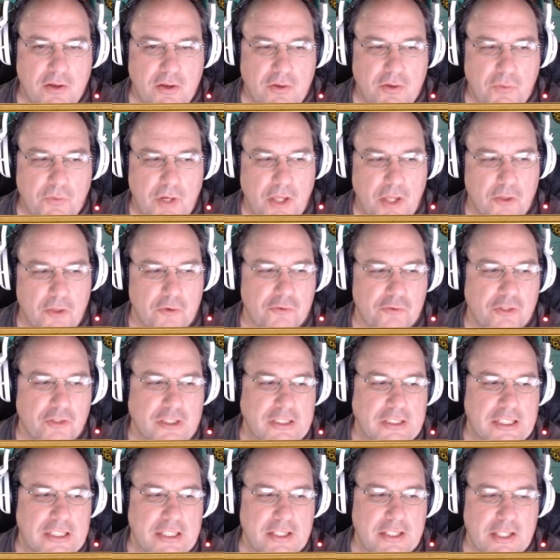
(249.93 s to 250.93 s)
well, there's a
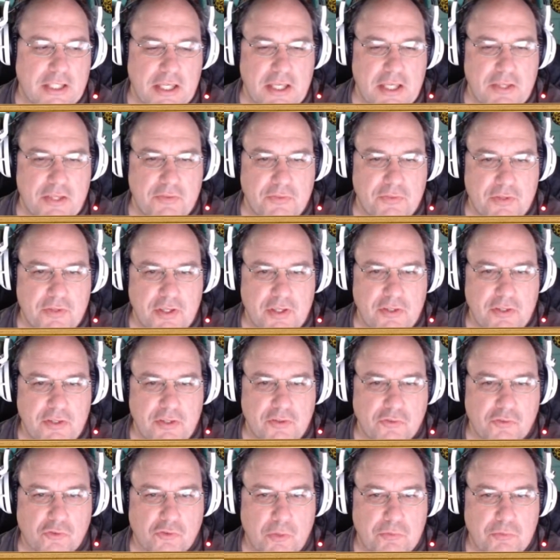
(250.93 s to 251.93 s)
link in the
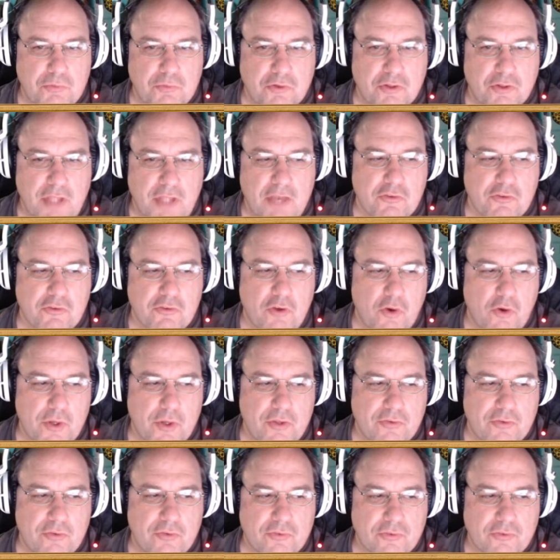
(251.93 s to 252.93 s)
description, as
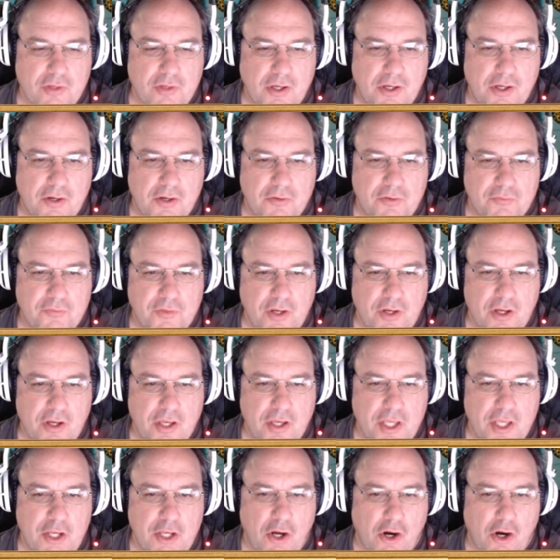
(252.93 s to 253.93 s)
always, of
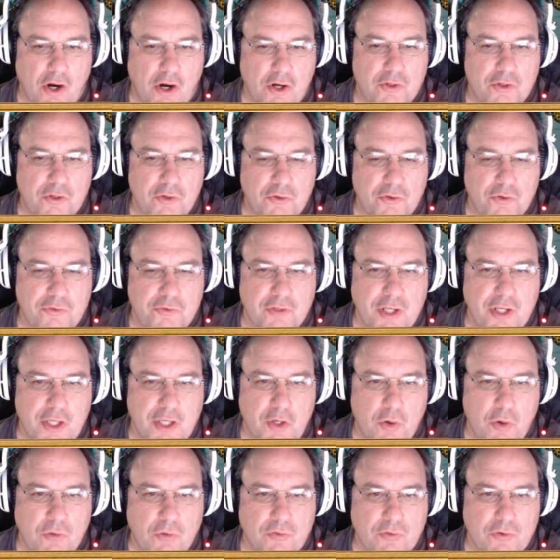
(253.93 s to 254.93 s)
any articles that I
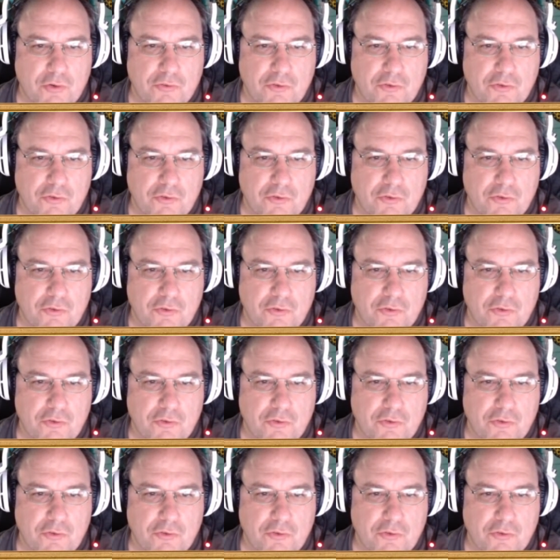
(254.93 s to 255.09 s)
go over.